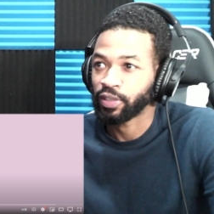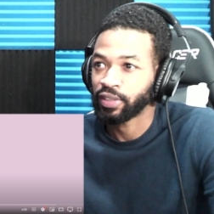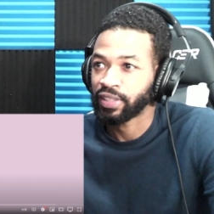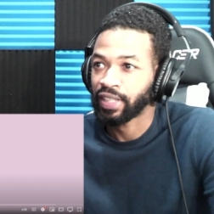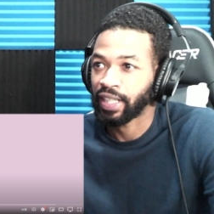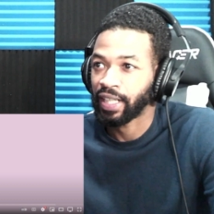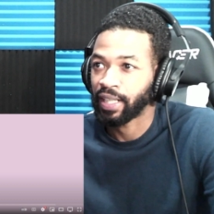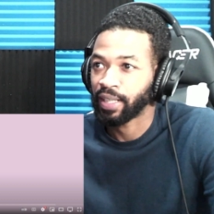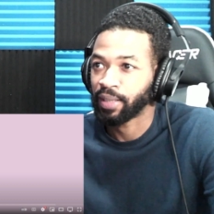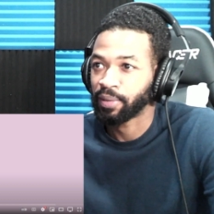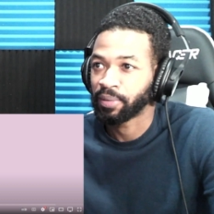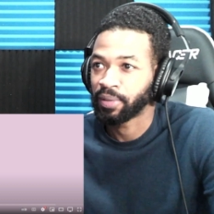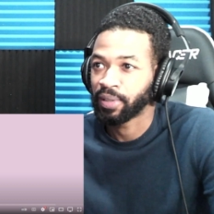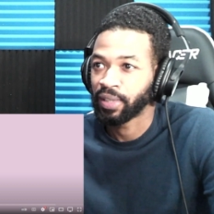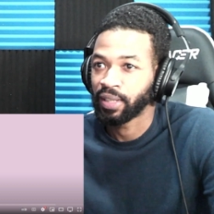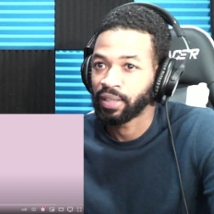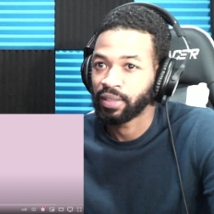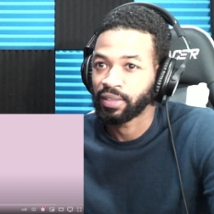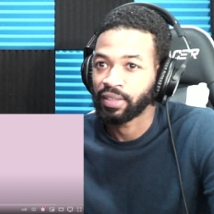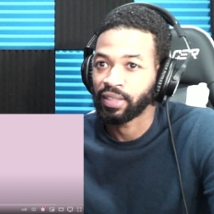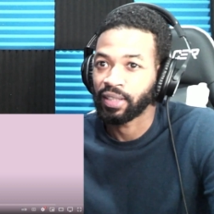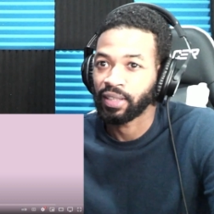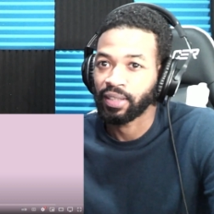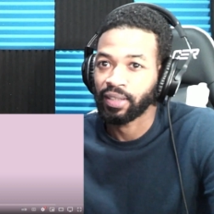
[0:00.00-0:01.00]
time,
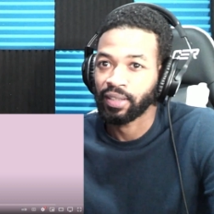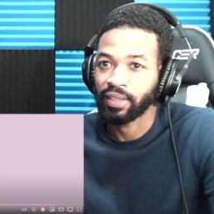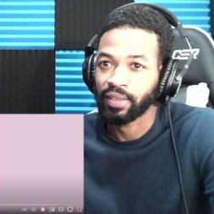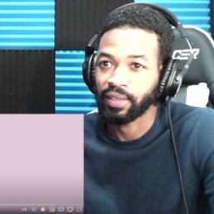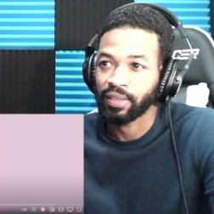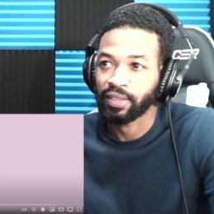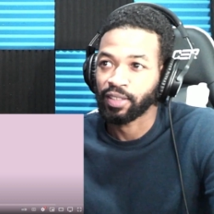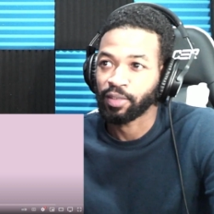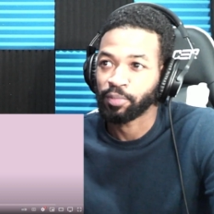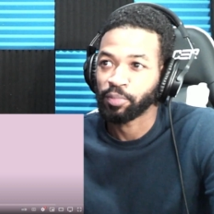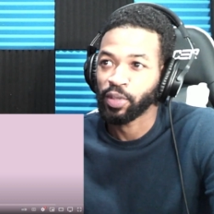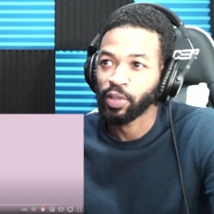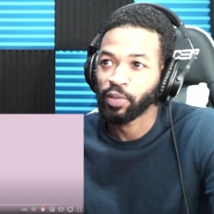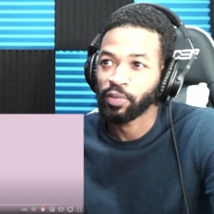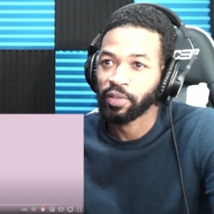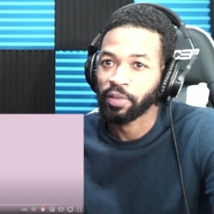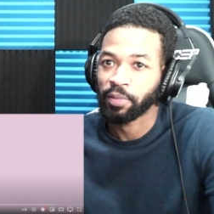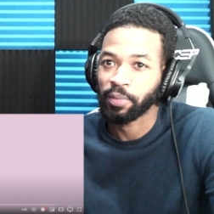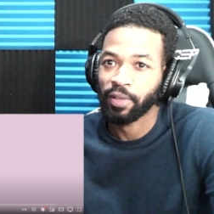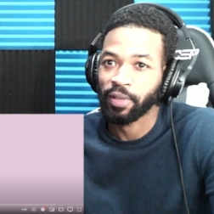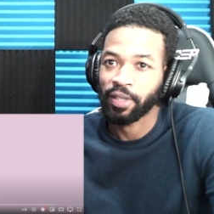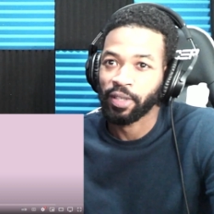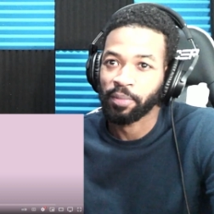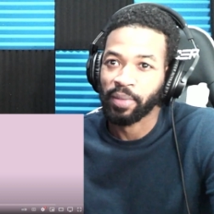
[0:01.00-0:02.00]
the uh, the movie,
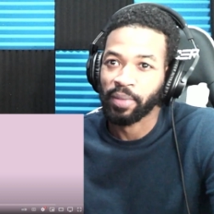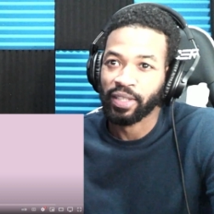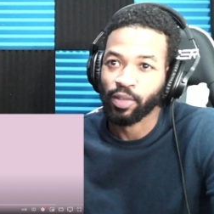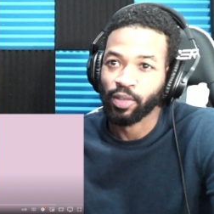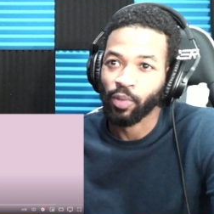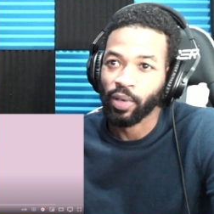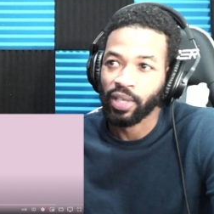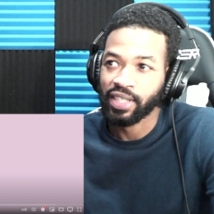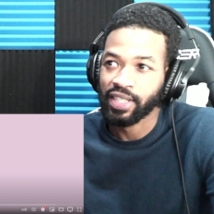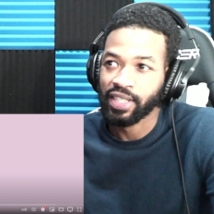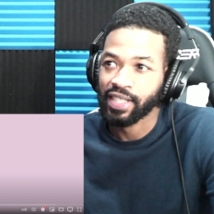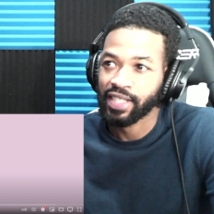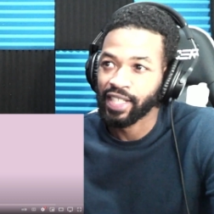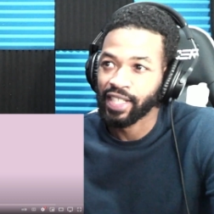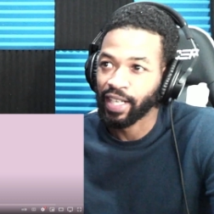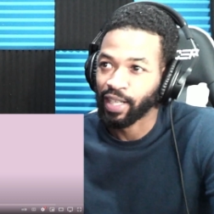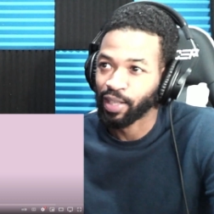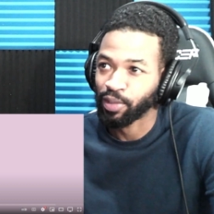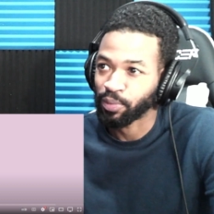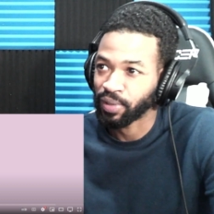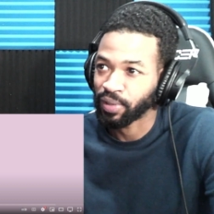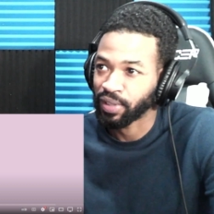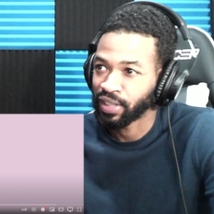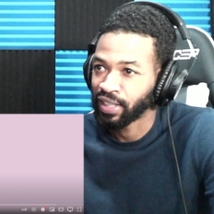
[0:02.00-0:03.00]
bro. I'm about to watch the
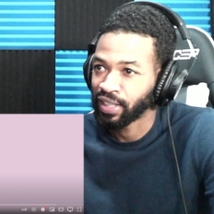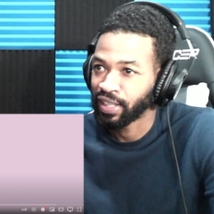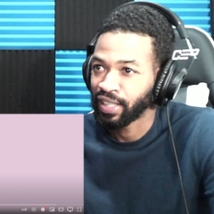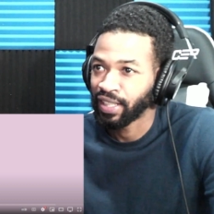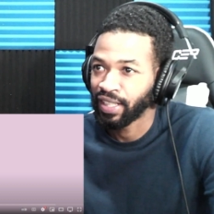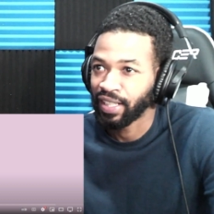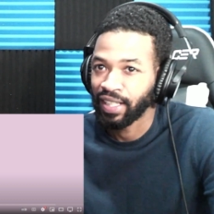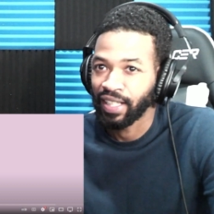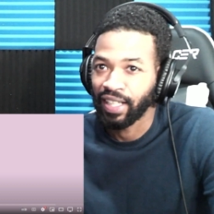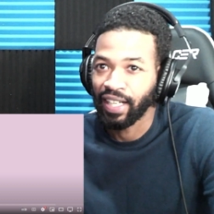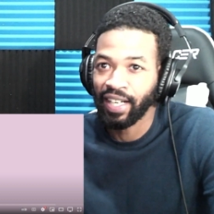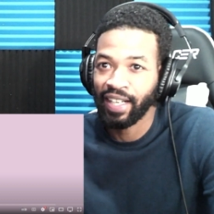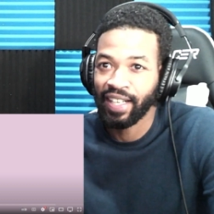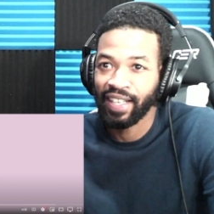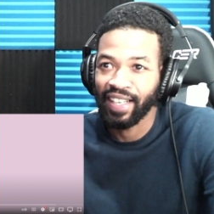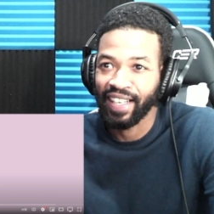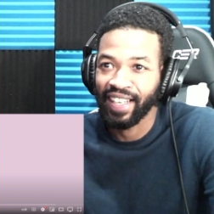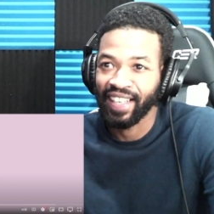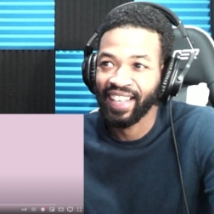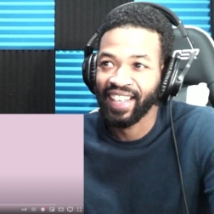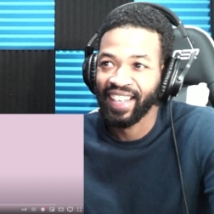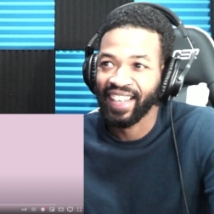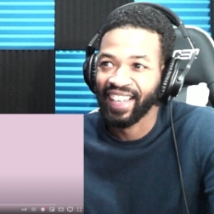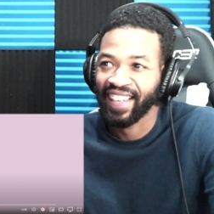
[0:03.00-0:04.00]
second
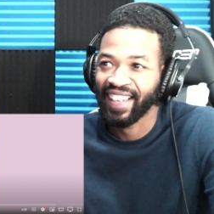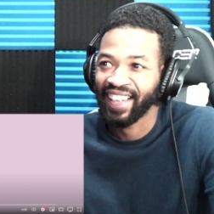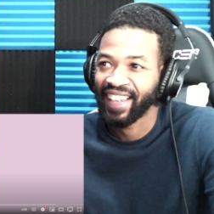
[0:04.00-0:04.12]
one.